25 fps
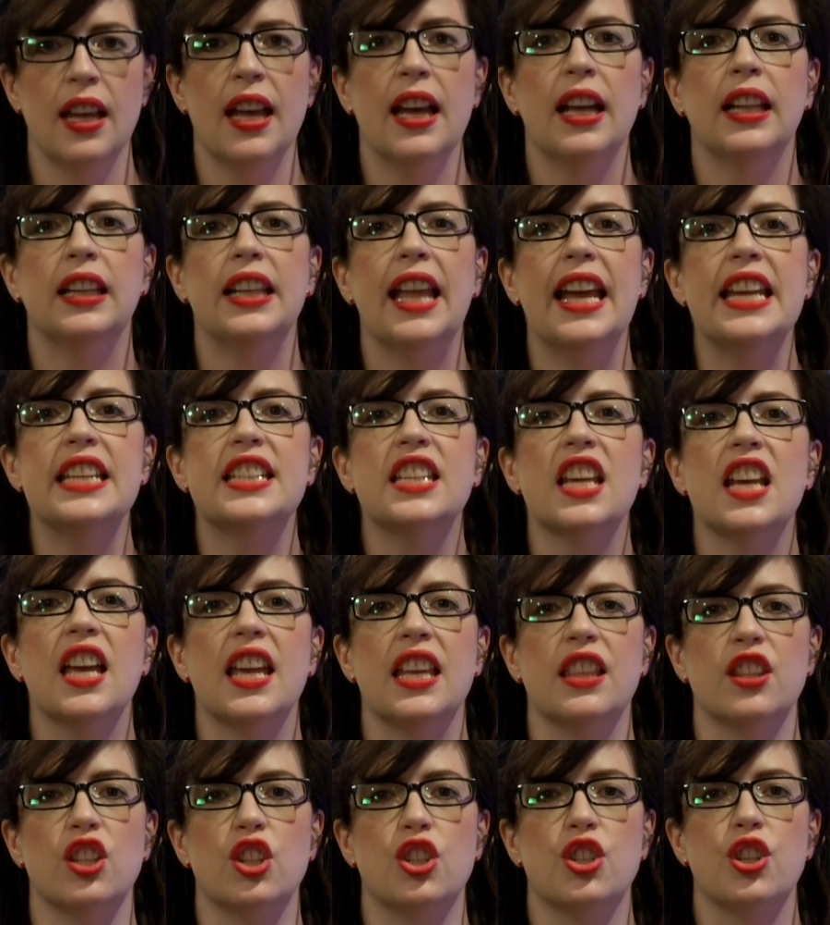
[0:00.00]
Later
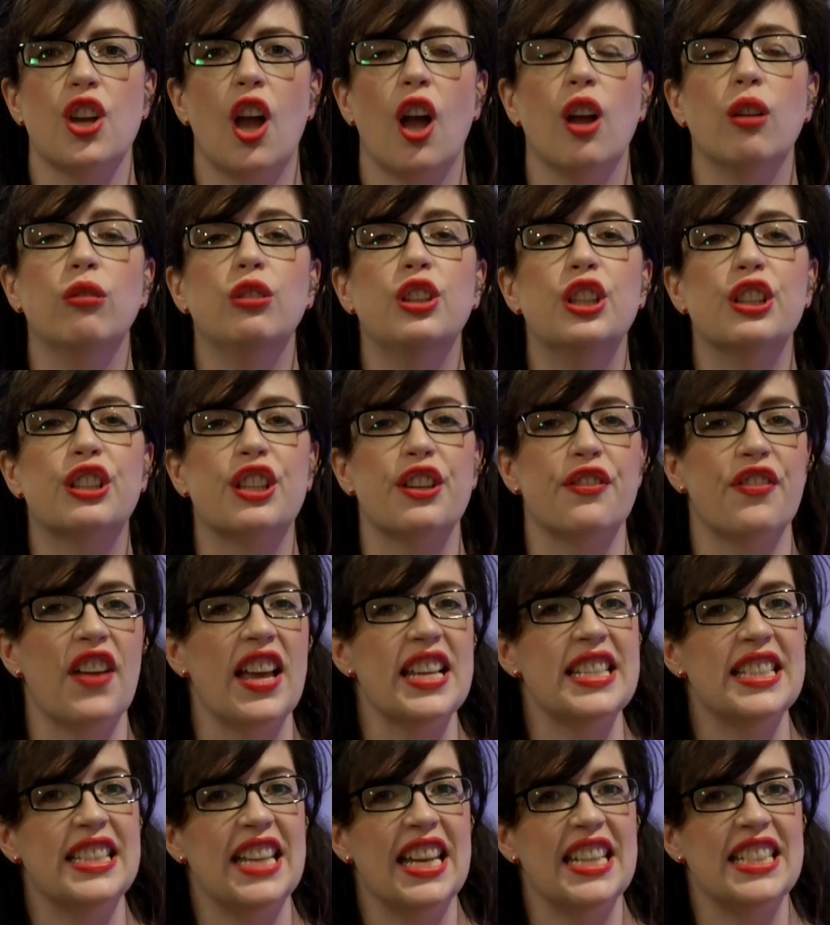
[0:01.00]
in the show, Luca
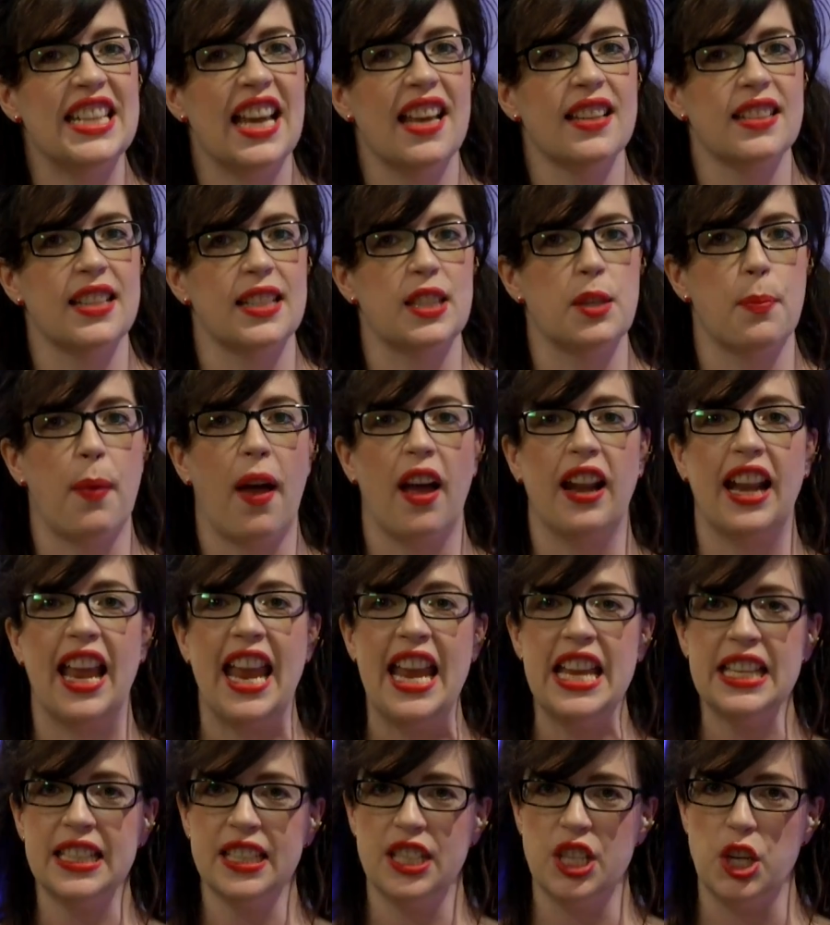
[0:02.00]
Veste tells us about
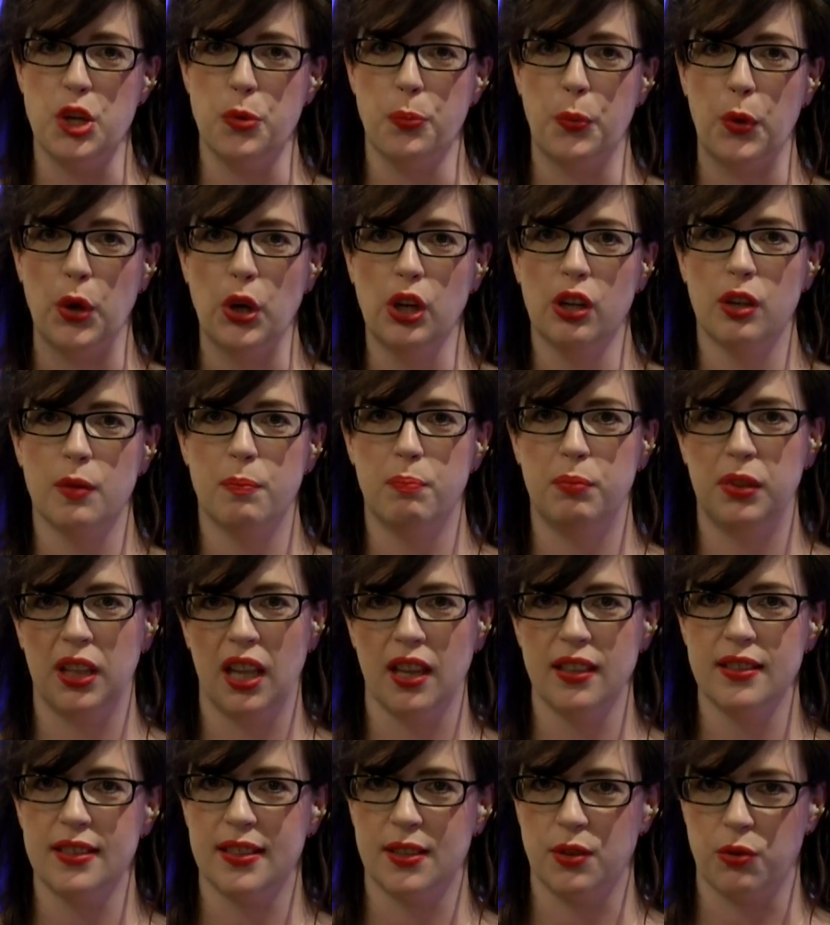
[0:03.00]
his new book,
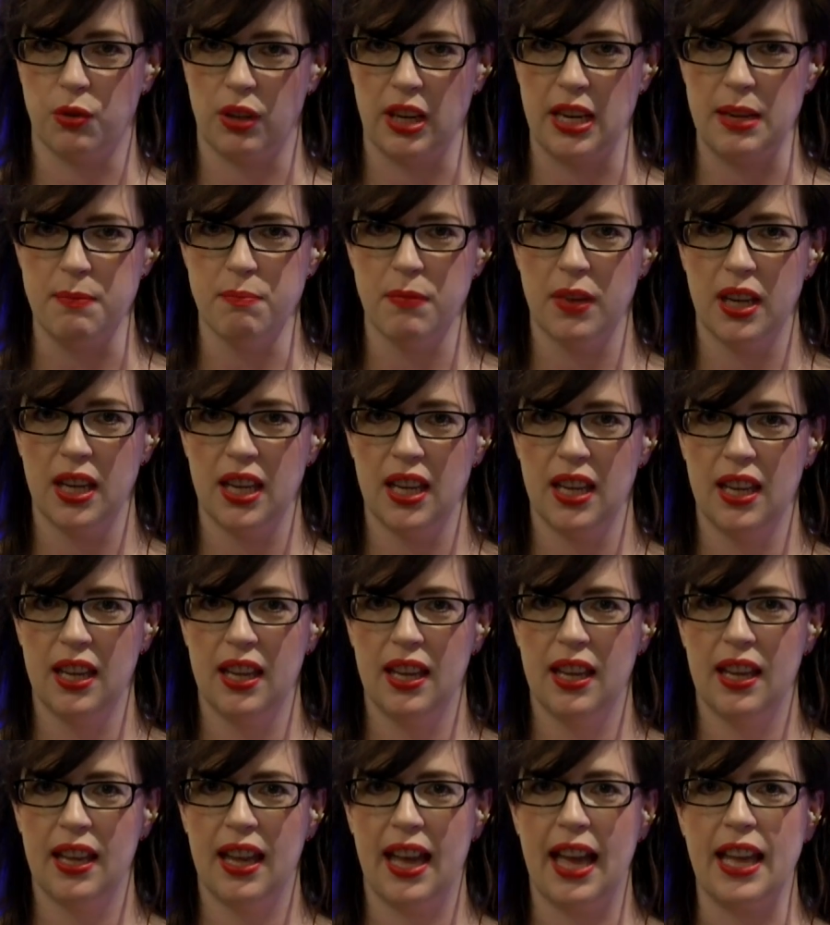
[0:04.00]
Bloodstream,
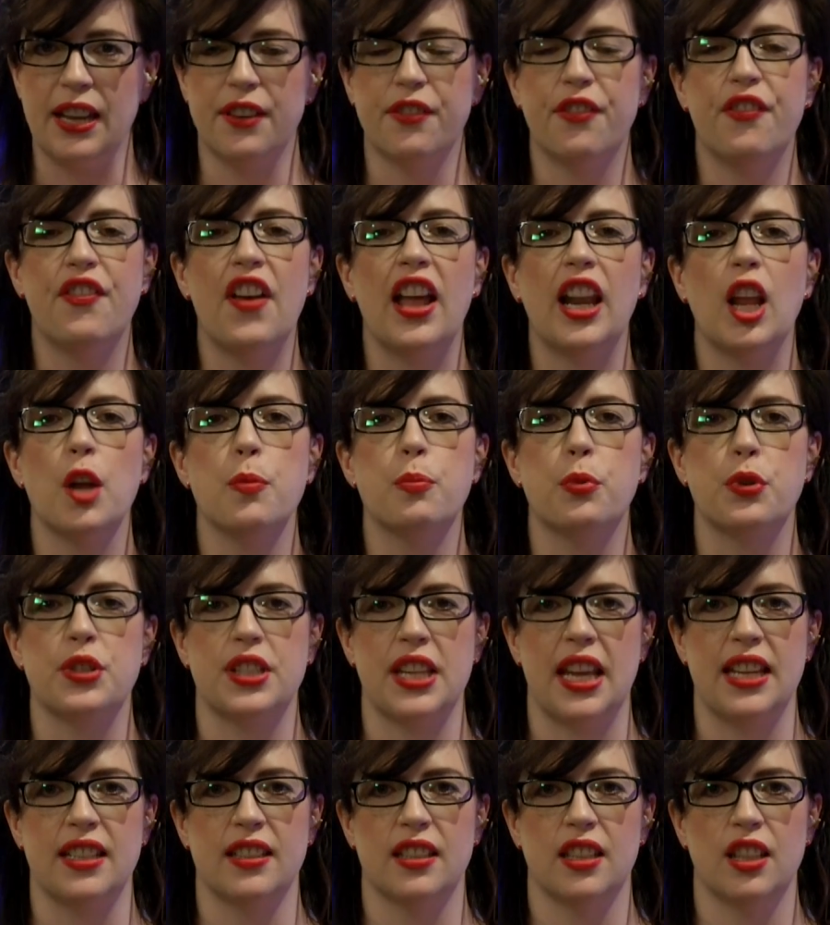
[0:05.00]
and fellow
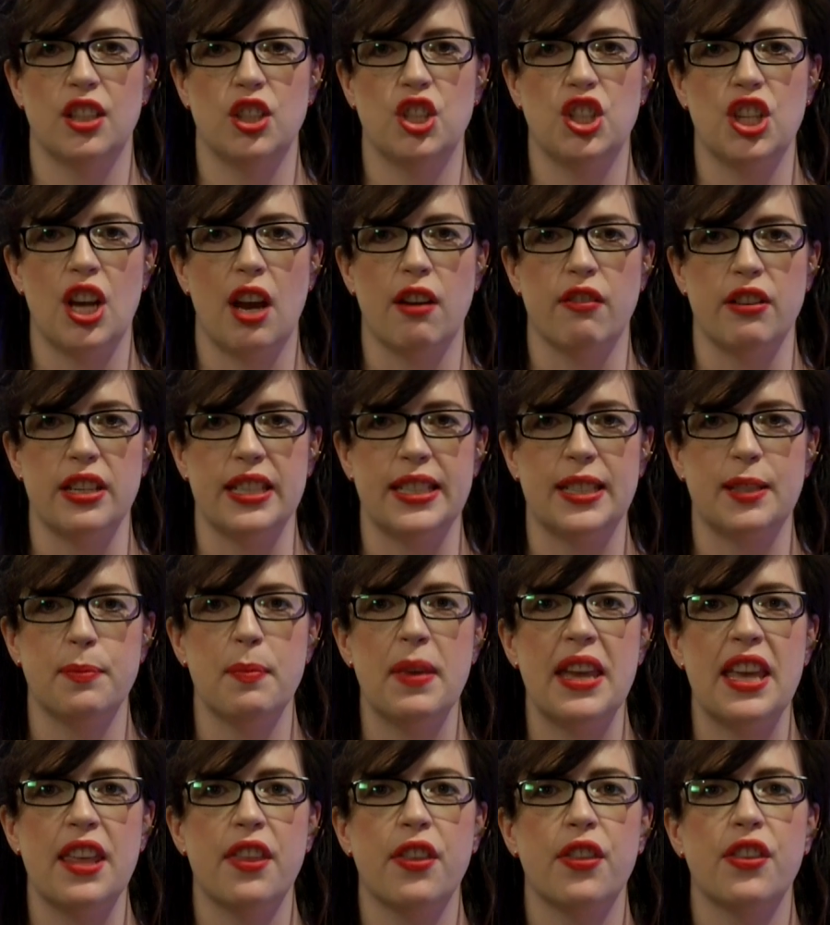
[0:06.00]
presenter Jerry
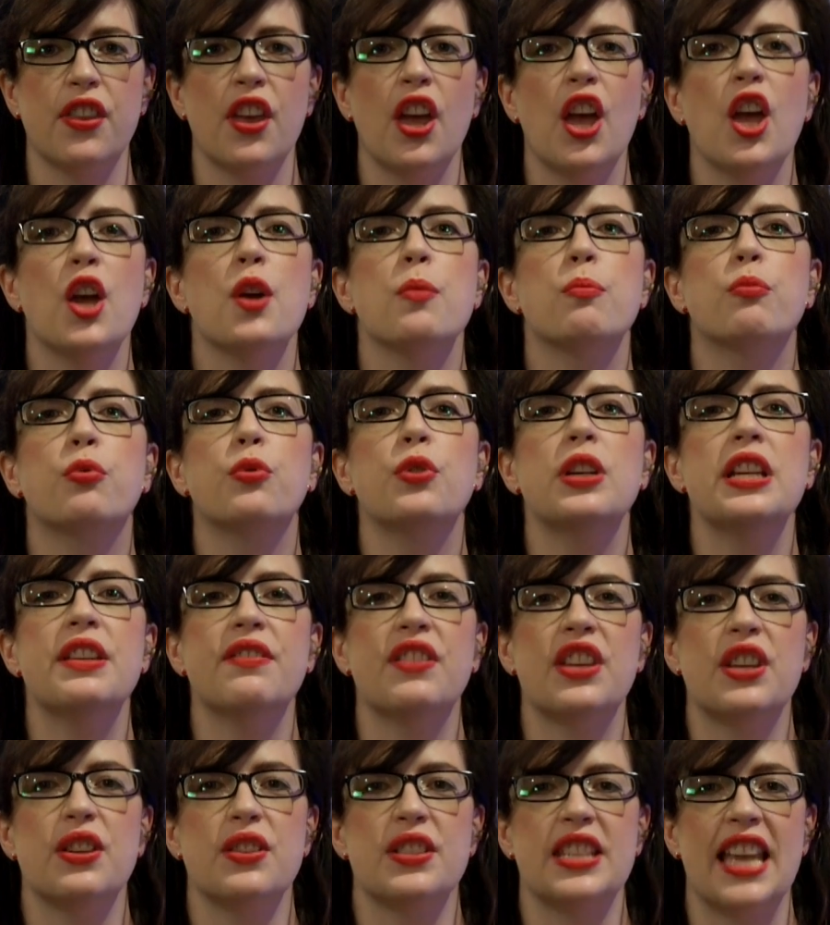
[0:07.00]
Smith
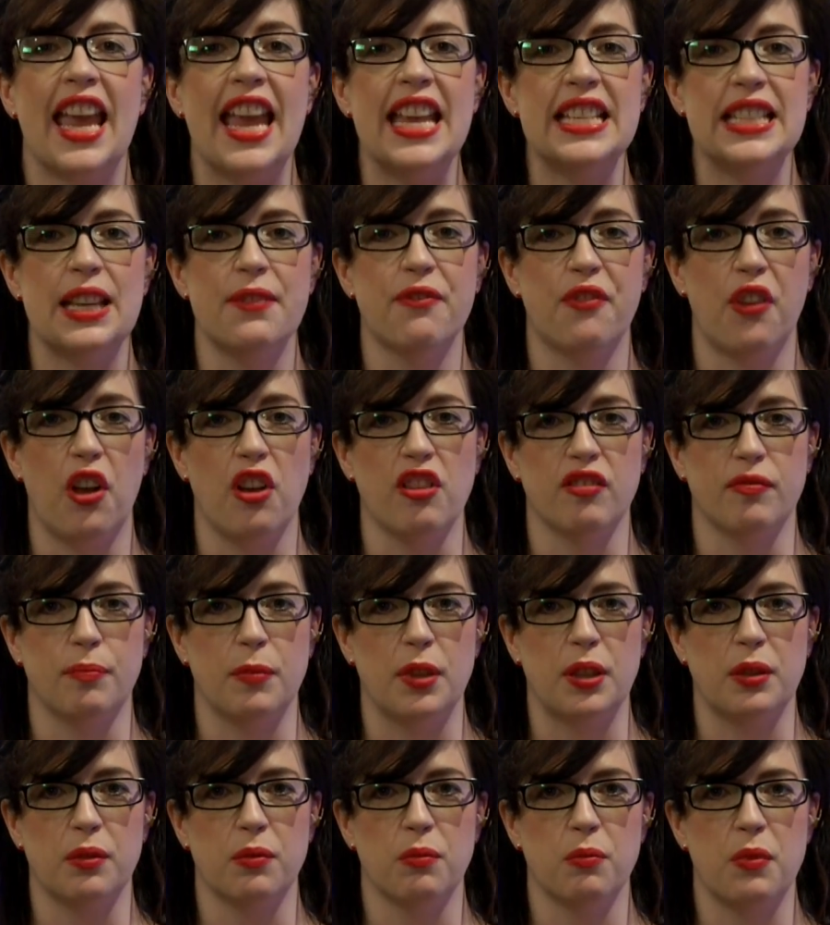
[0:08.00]
previews his
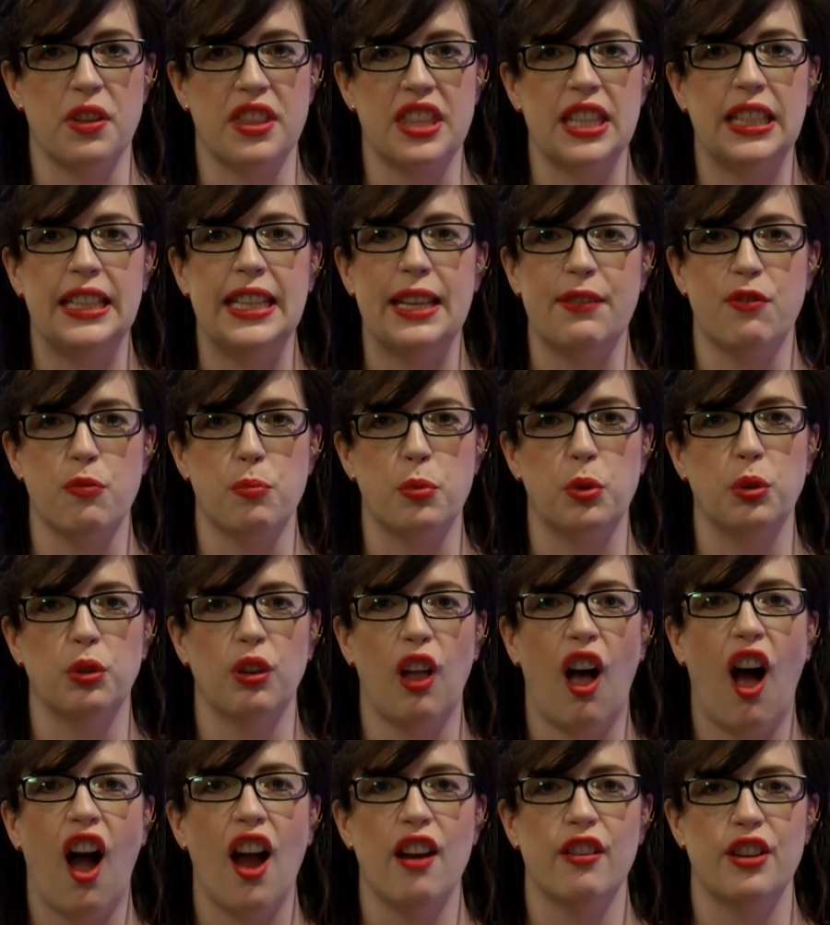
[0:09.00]
involvement with the Liverpool
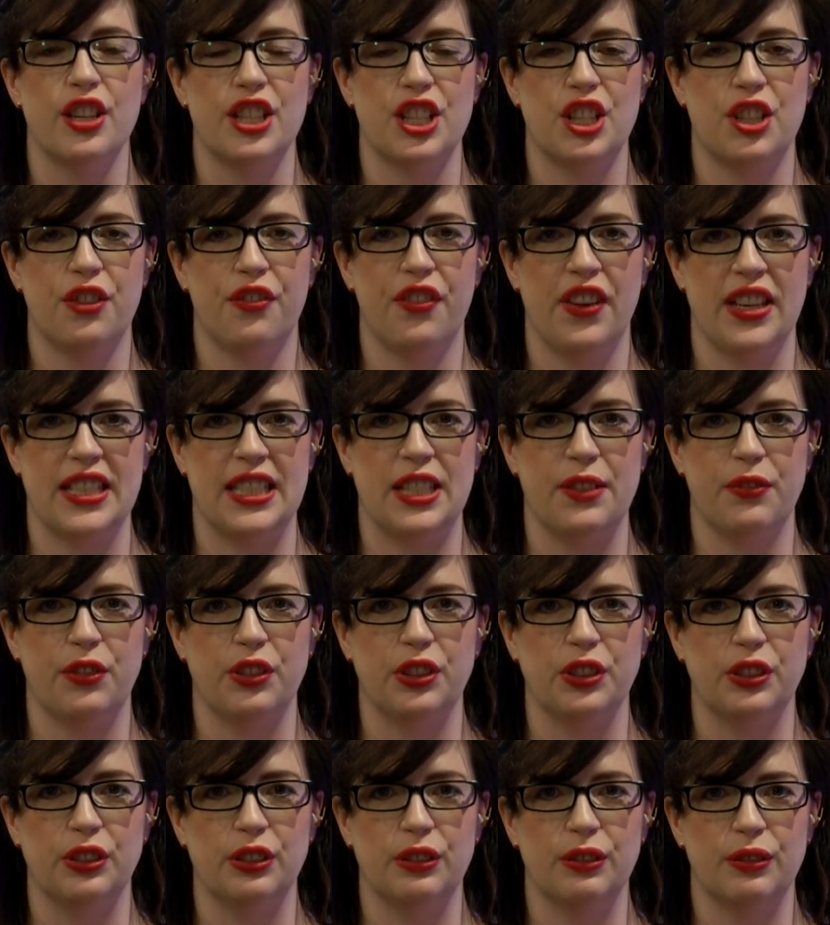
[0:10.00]
Irish
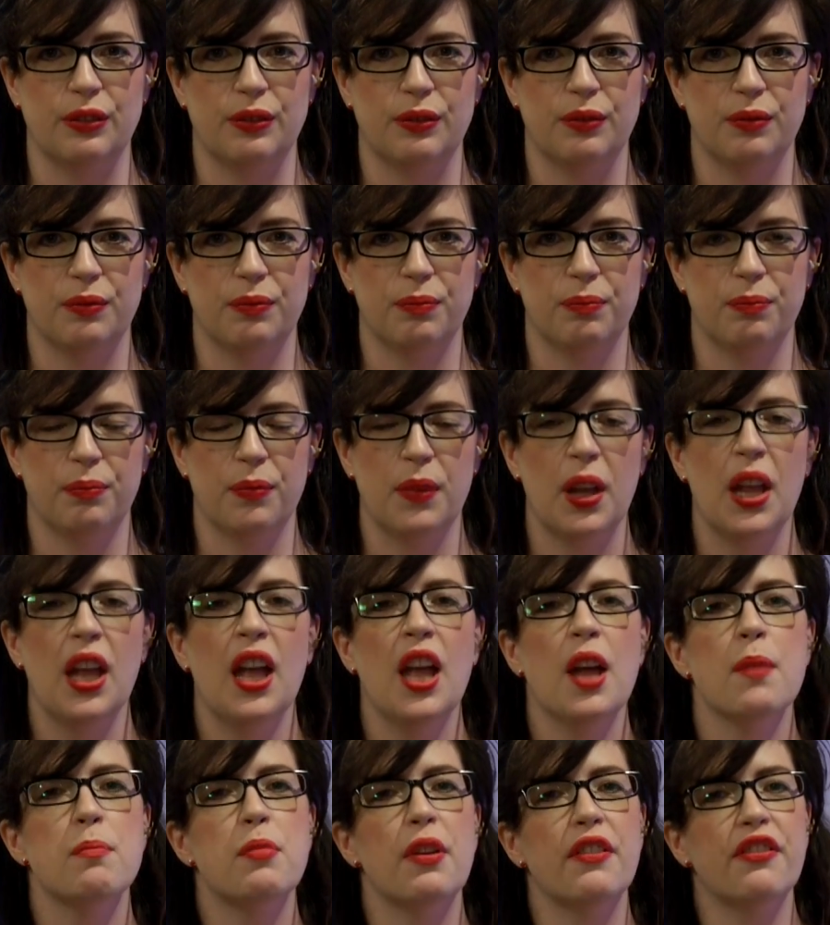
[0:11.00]
Festival.
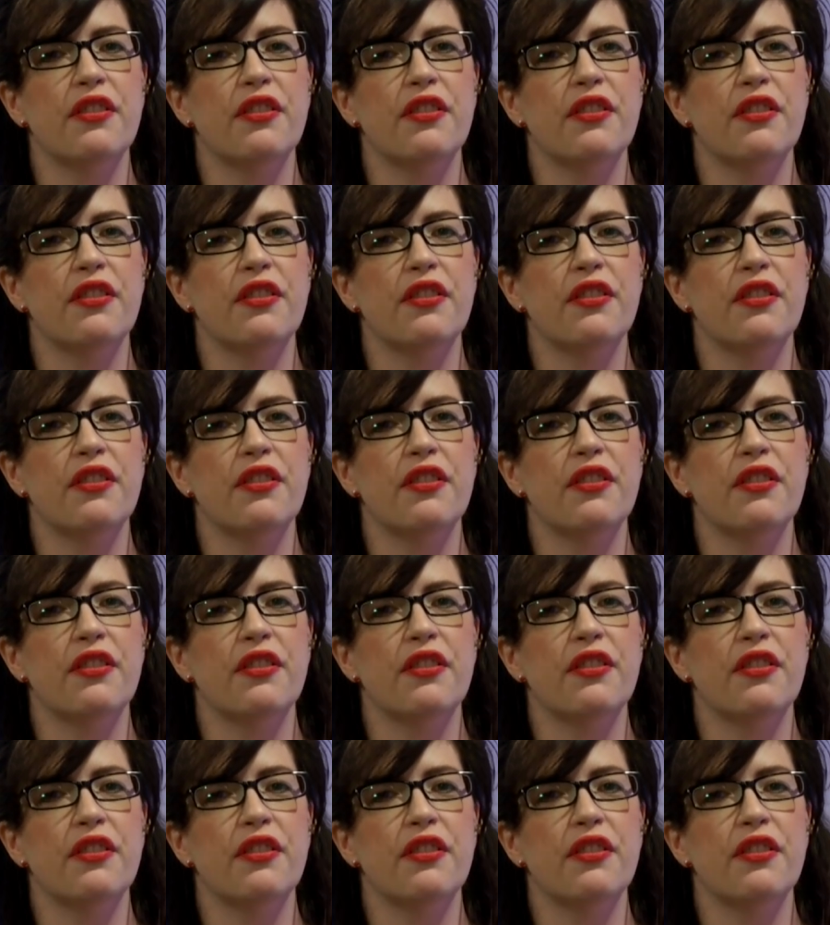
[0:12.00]
But